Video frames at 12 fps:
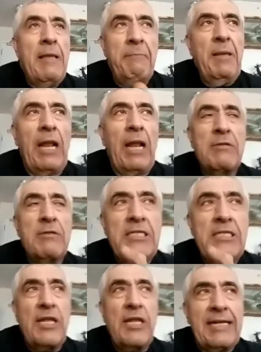People always
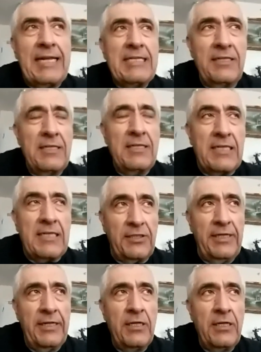teach their kids in this
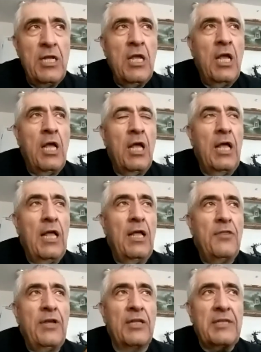country uh,
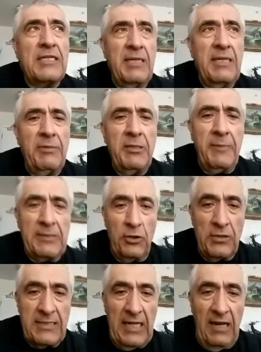don't trust anybody but
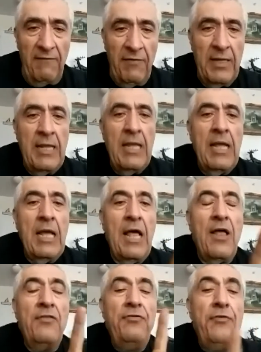yourself.
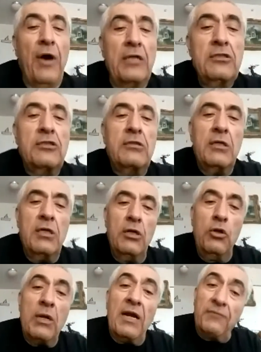Don't
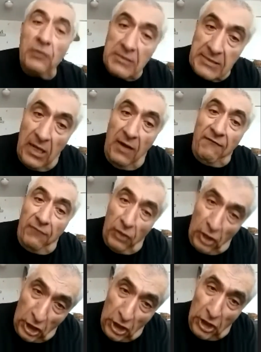look after yourself
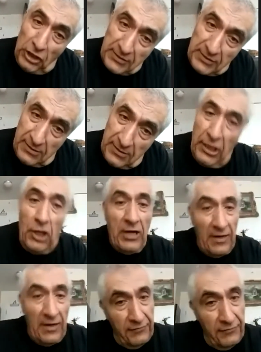first, then look
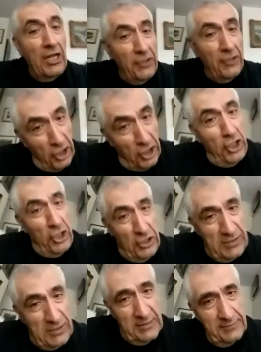after
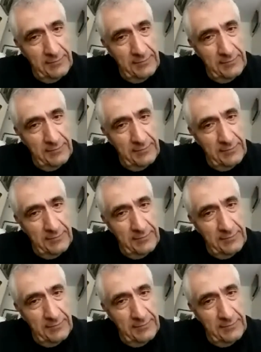others.